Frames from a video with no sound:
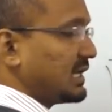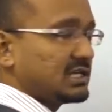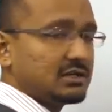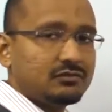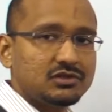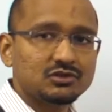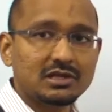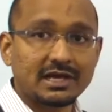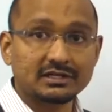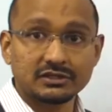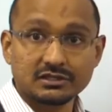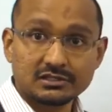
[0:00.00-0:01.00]
individual
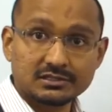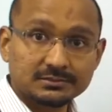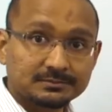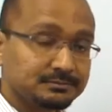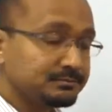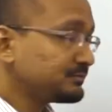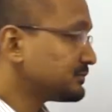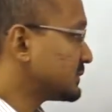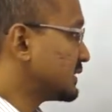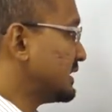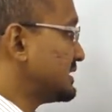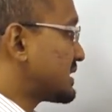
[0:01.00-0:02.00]
actors,
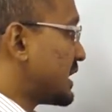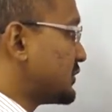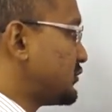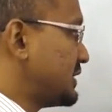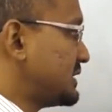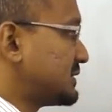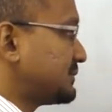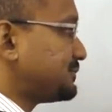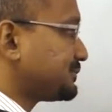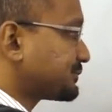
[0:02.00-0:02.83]
these countries,